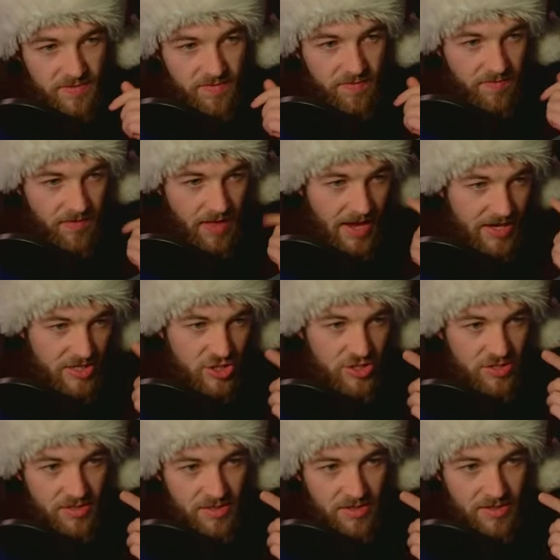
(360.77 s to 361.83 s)
flash,
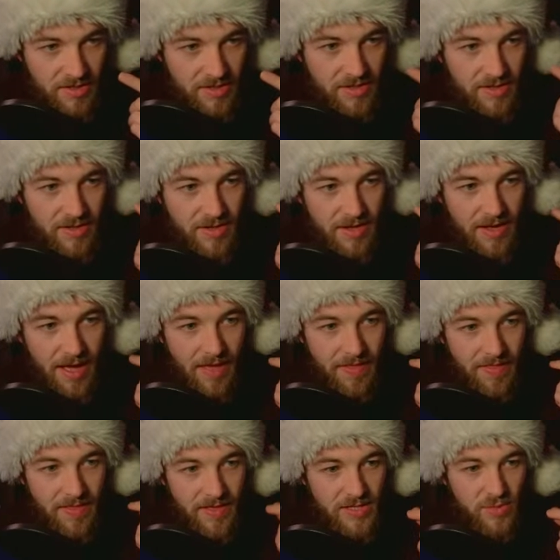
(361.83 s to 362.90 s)

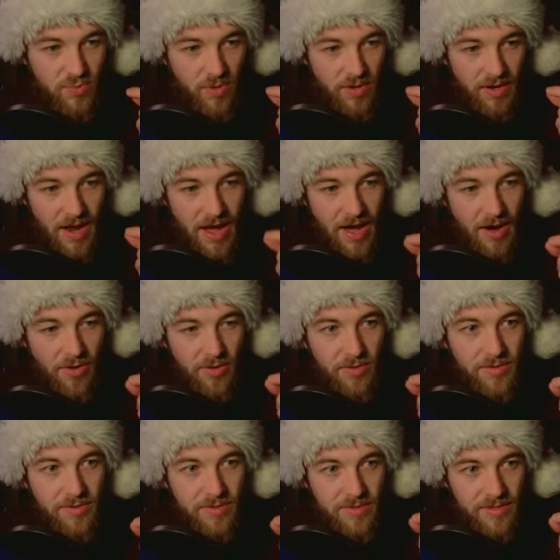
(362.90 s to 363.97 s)
and this one now
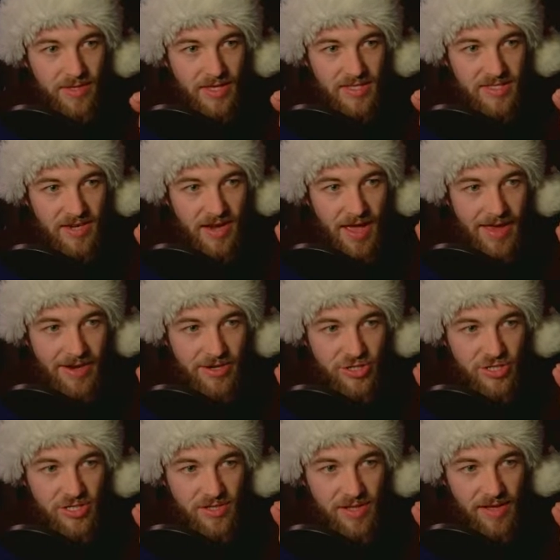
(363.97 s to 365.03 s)
gets an
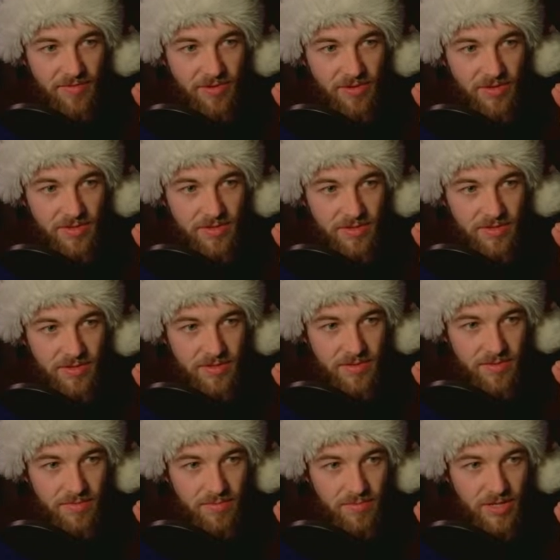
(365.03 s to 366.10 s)
energy level
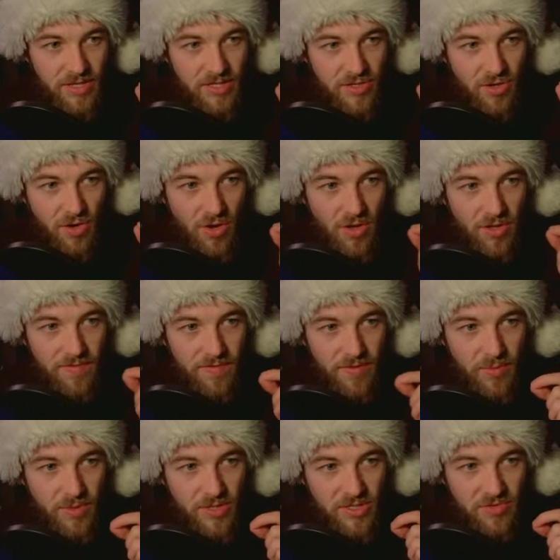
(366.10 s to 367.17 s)
because all of the
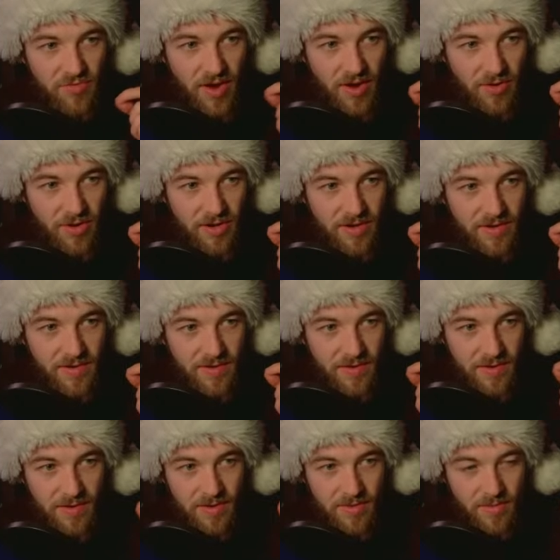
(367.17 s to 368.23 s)
ones around it
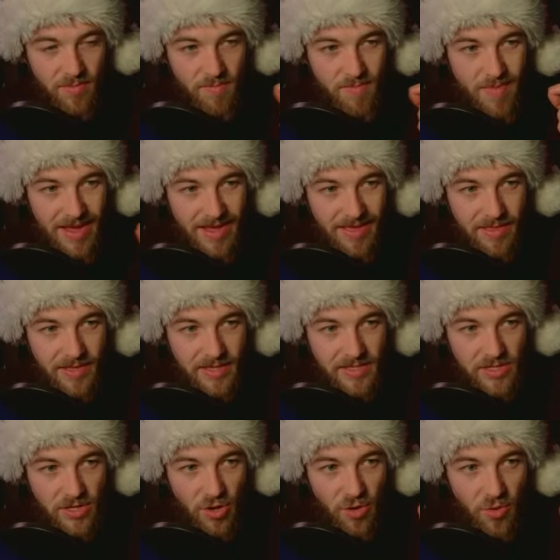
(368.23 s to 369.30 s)
make this
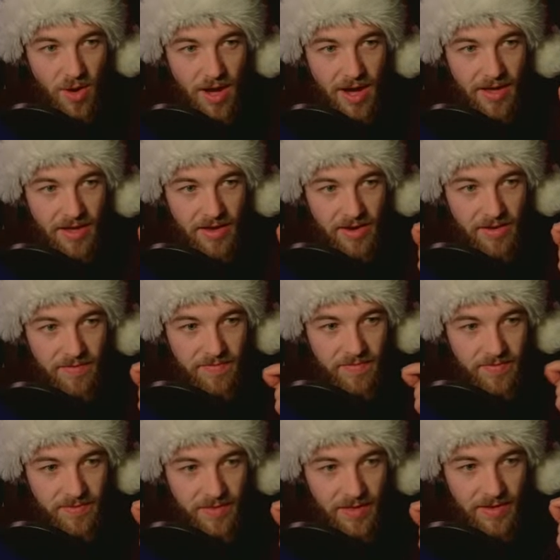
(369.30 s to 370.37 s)
go high enough
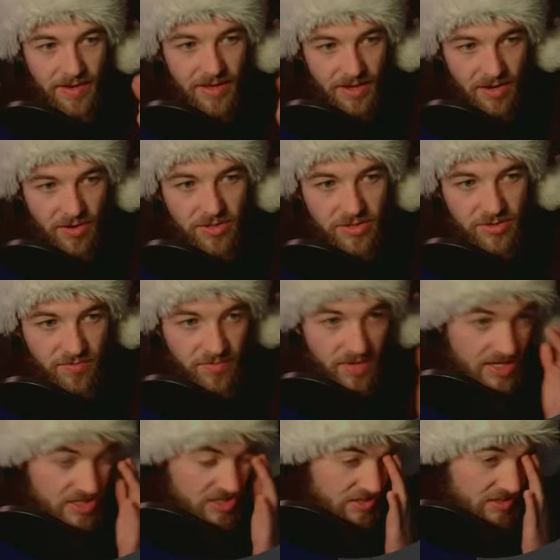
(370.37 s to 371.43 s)
that it also
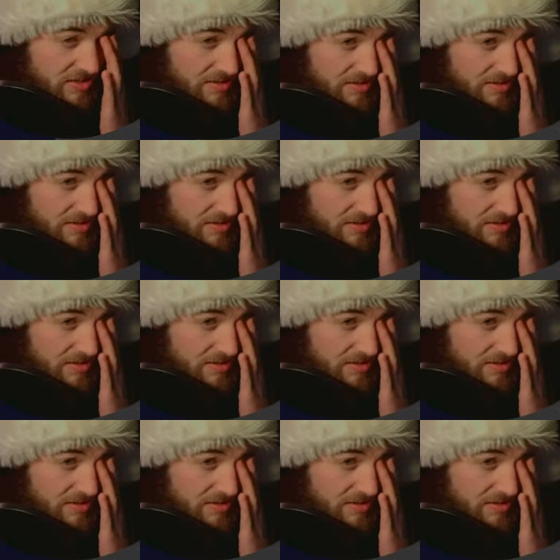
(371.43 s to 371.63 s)
flashes.